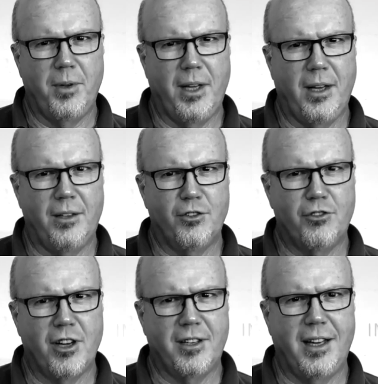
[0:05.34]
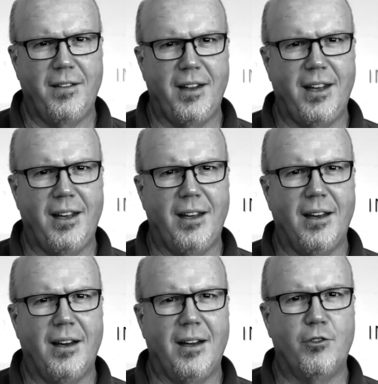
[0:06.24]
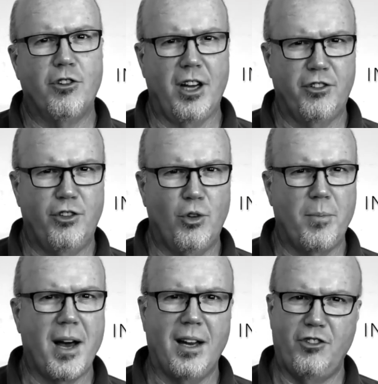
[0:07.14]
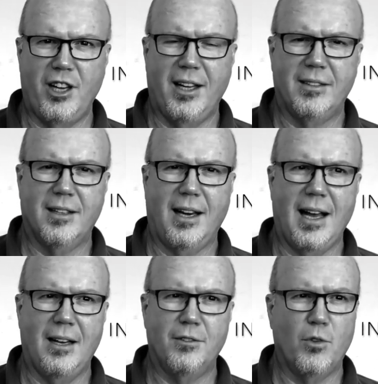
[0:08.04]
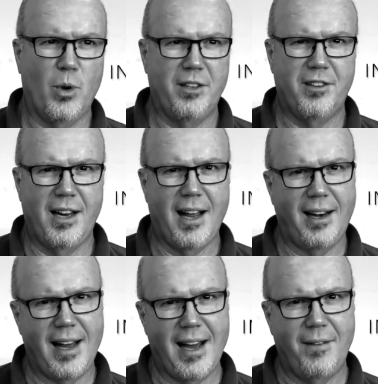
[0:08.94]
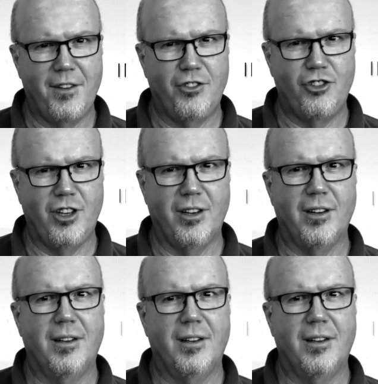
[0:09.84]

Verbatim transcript: be instructing the Introduction to Apologetics class for Wednesday Night Live this year.